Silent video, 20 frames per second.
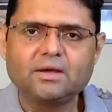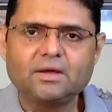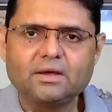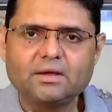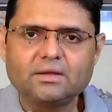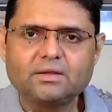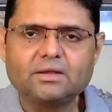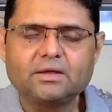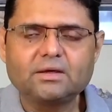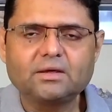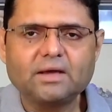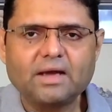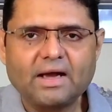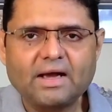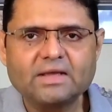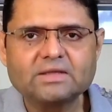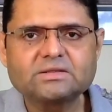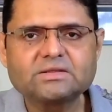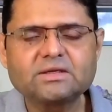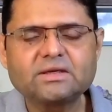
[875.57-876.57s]
the
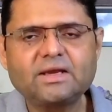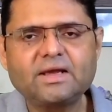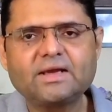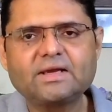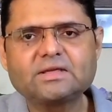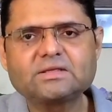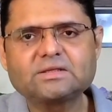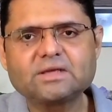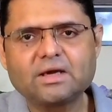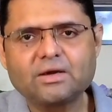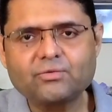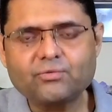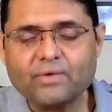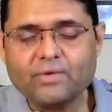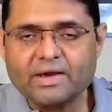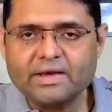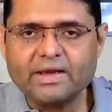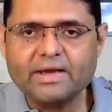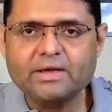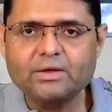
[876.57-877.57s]
answer has a
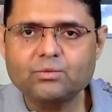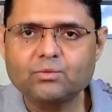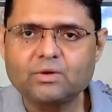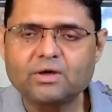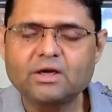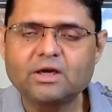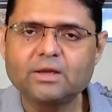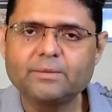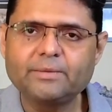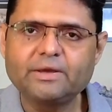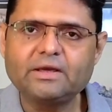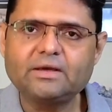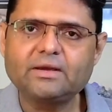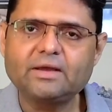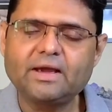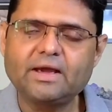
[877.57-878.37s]
finite word limit